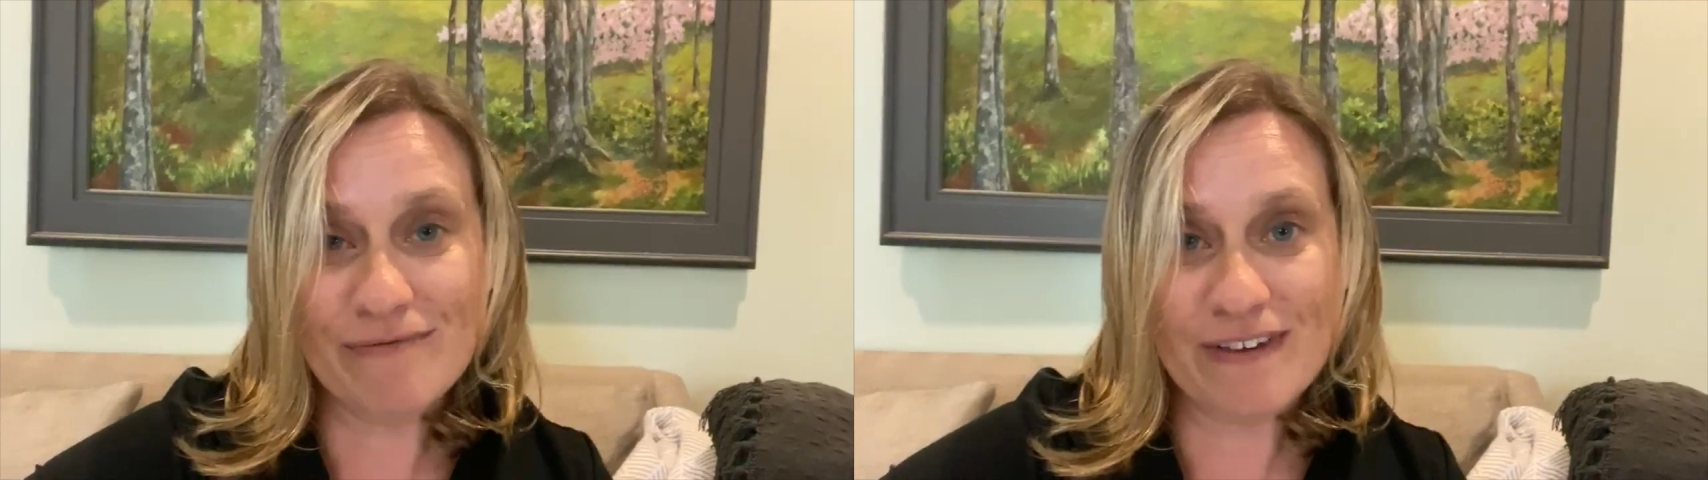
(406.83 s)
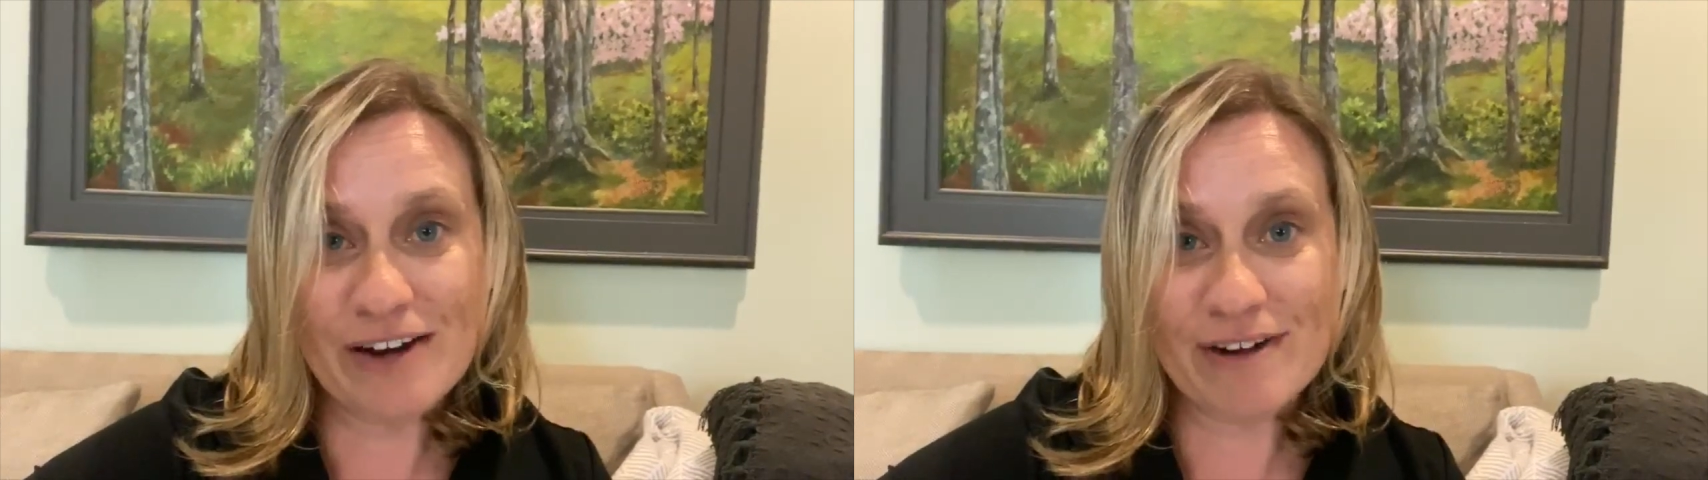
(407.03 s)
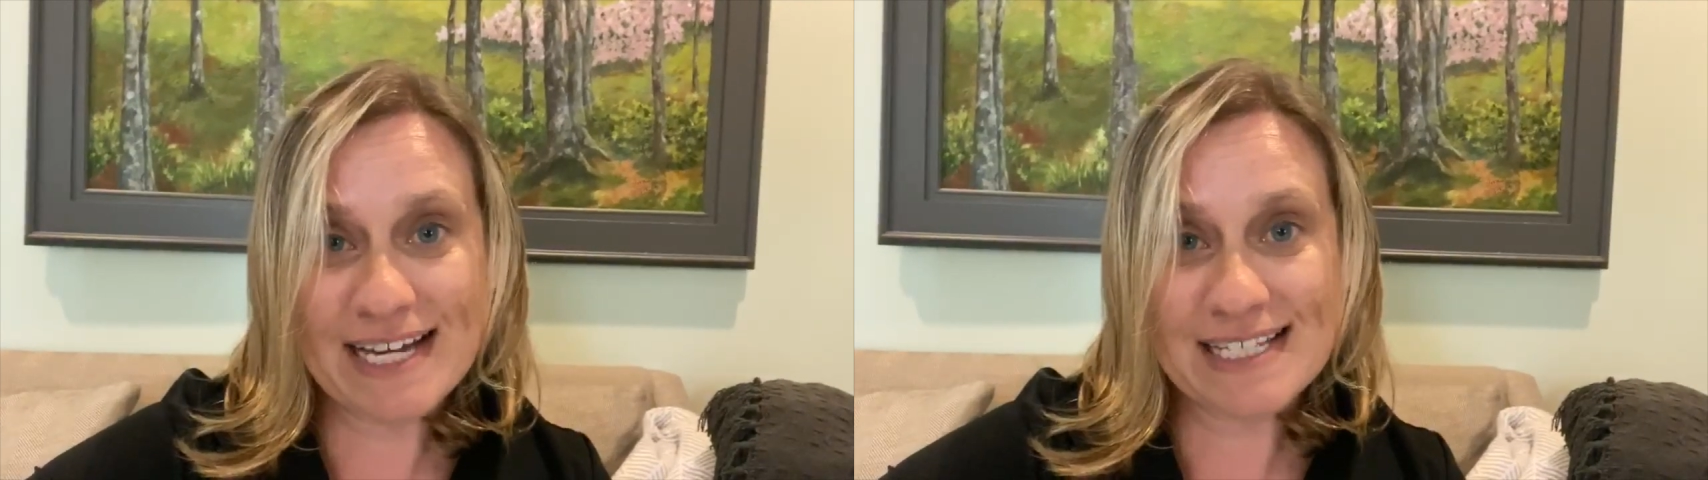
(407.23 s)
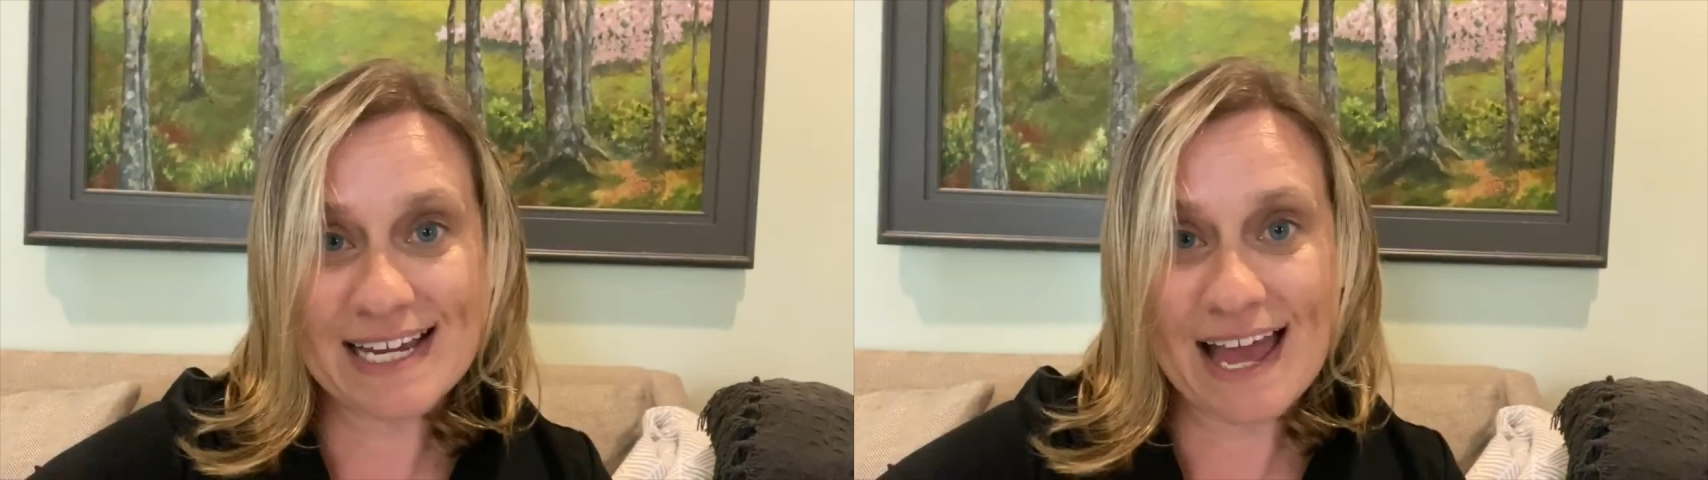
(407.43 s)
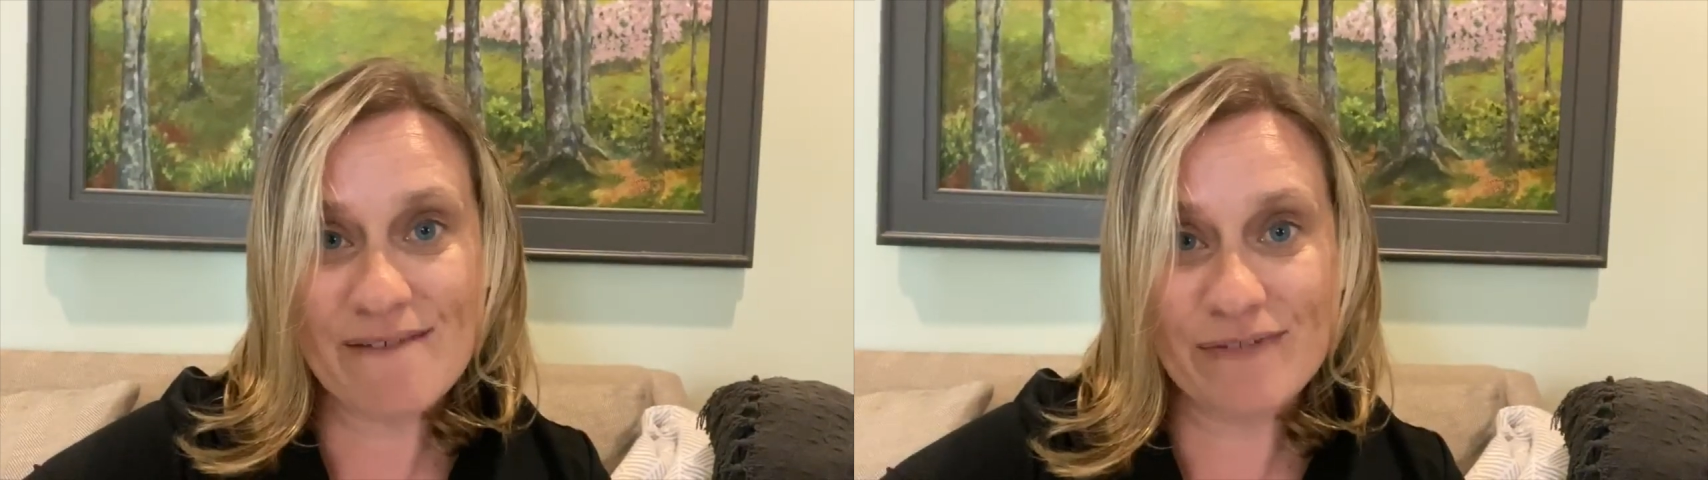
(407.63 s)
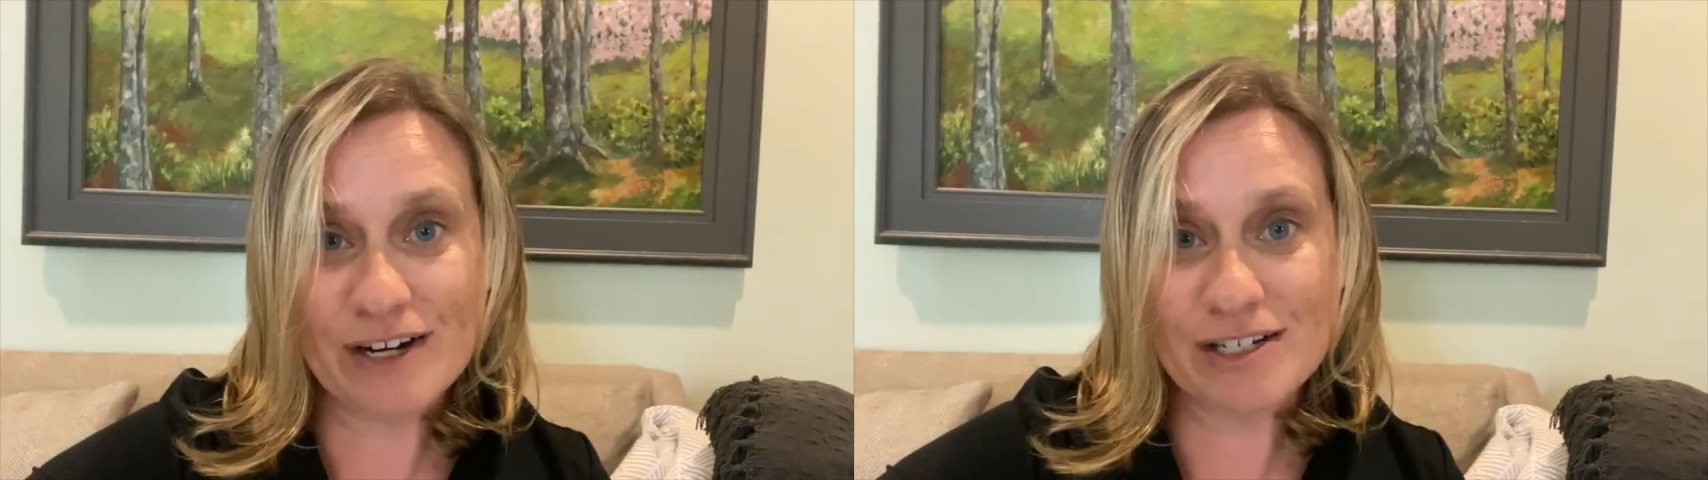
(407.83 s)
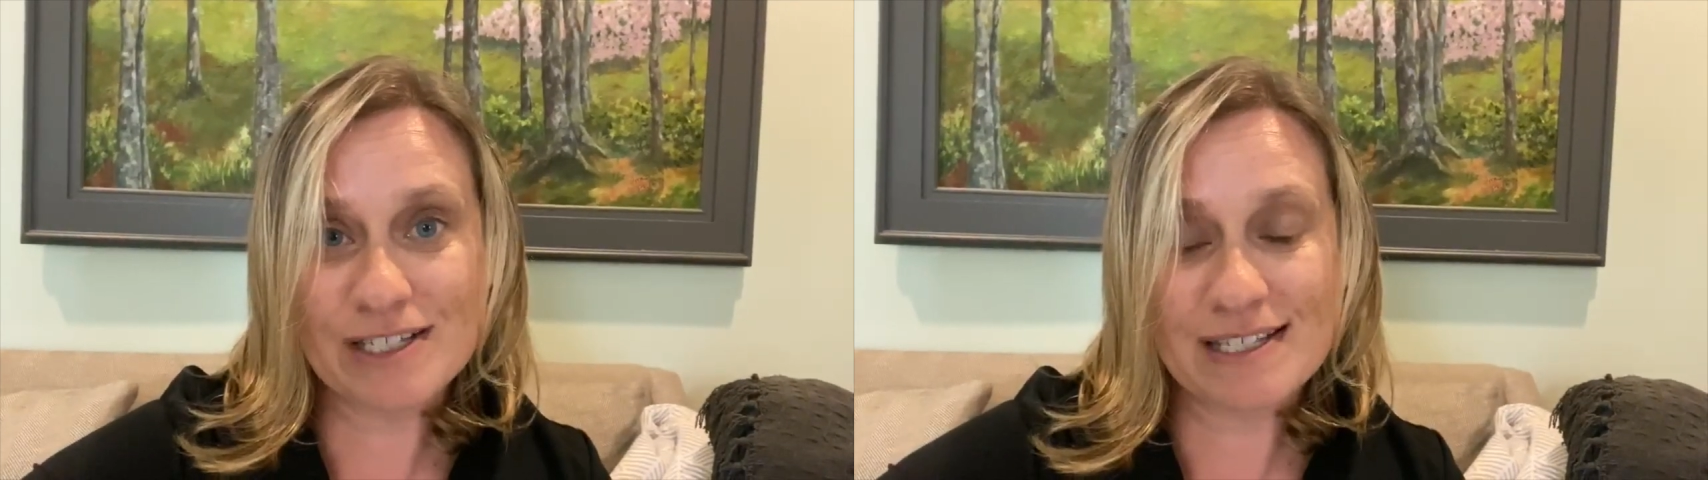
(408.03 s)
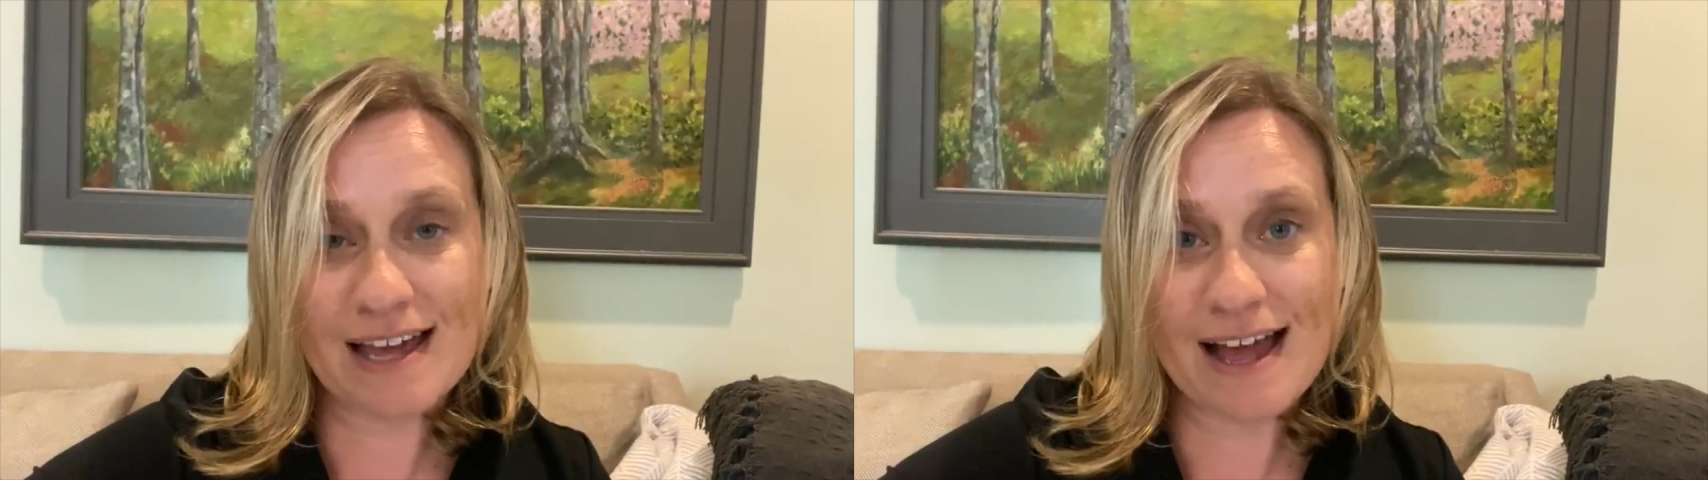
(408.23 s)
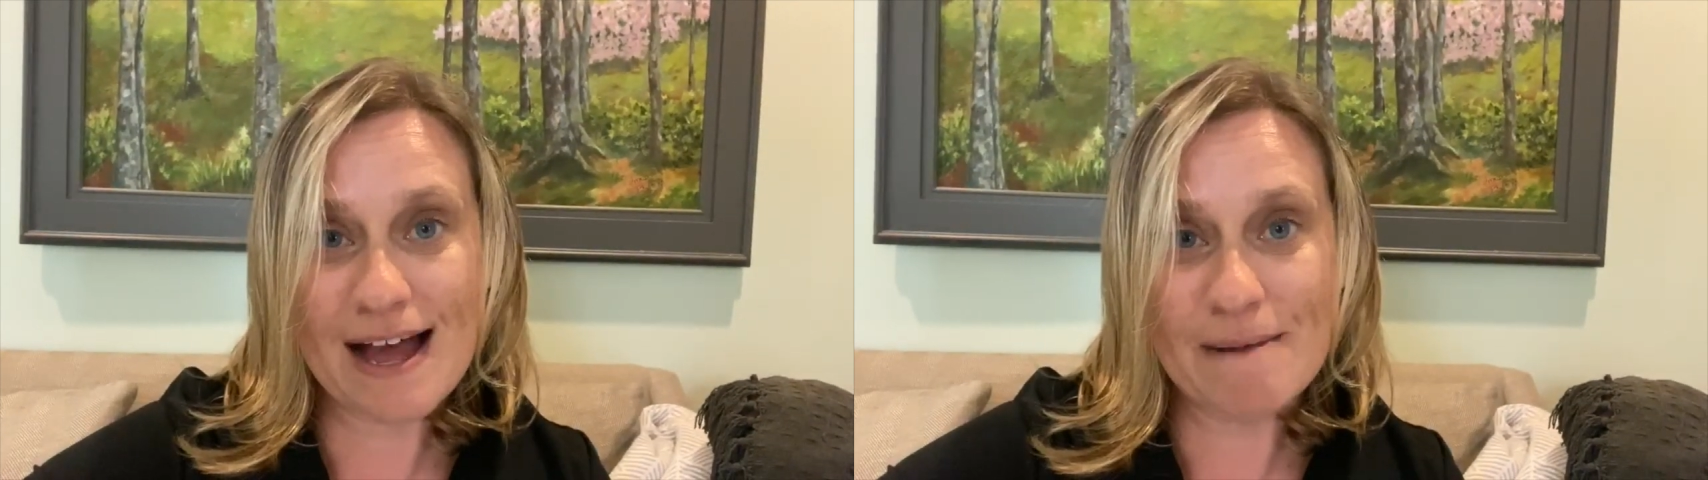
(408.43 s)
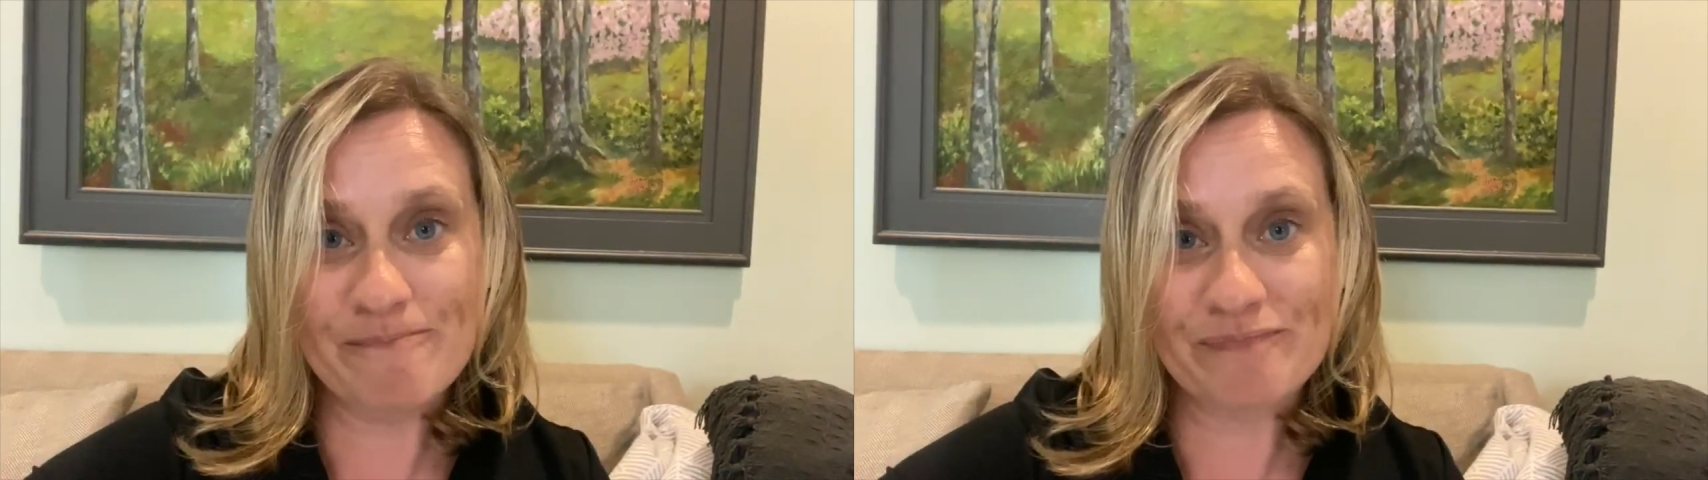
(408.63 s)
fundraising efforts
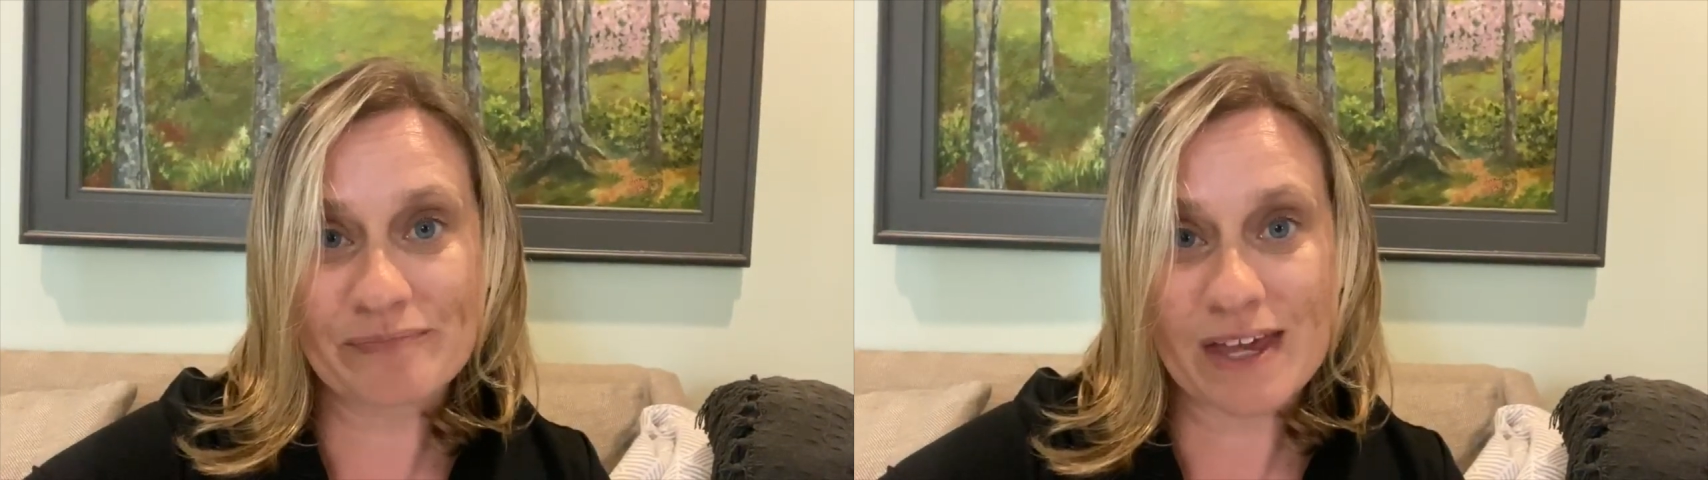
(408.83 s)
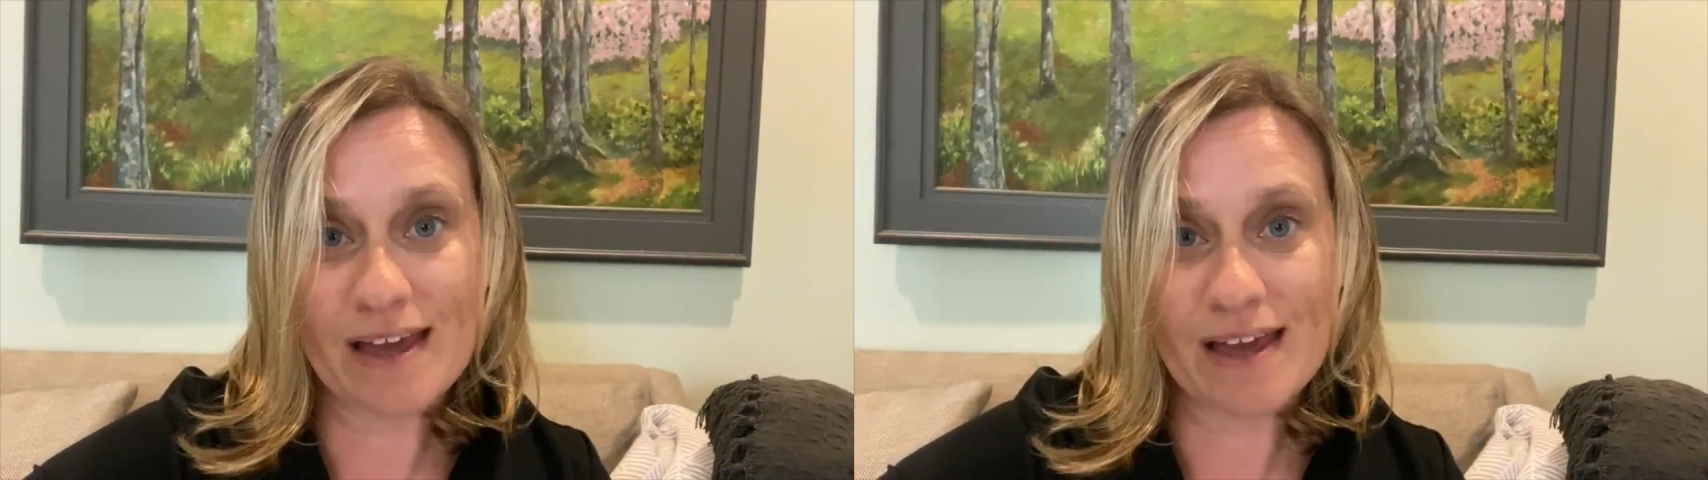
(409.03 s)
um,